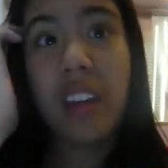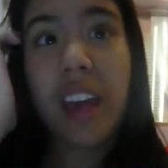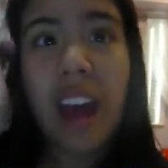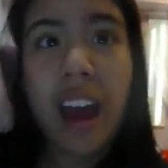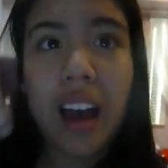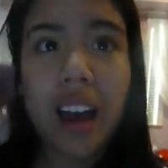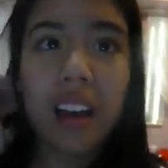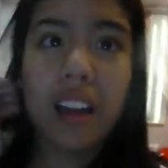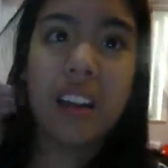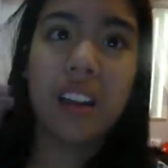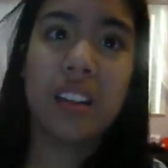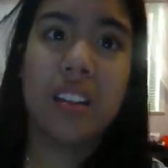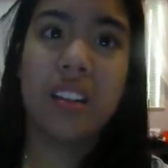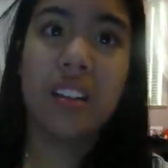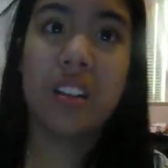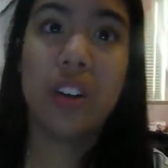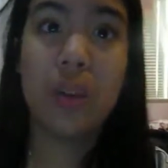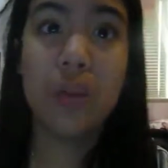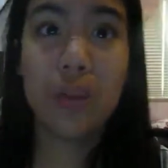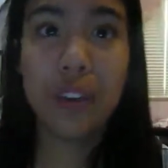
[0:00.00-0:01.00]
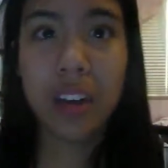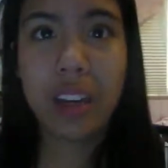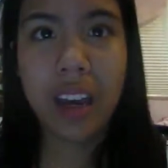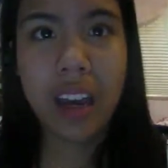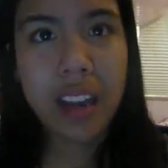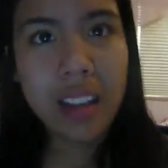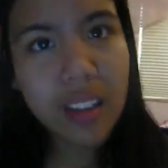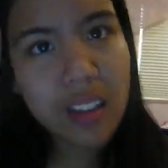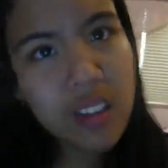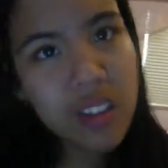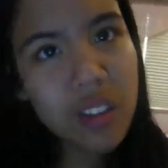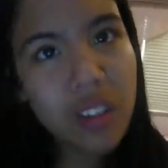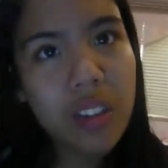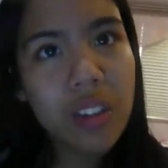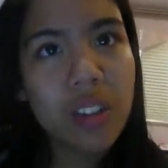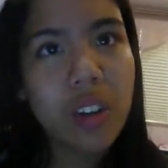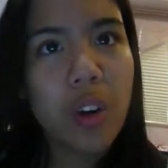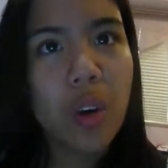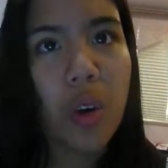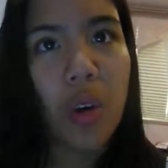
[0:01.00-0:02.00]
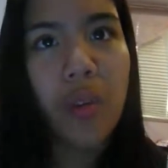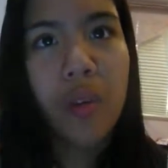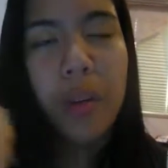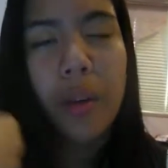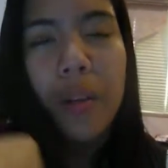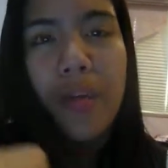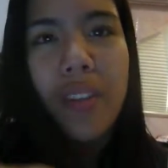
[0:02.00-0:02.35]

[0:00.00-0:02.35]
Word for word: yeah, don't forget to look over my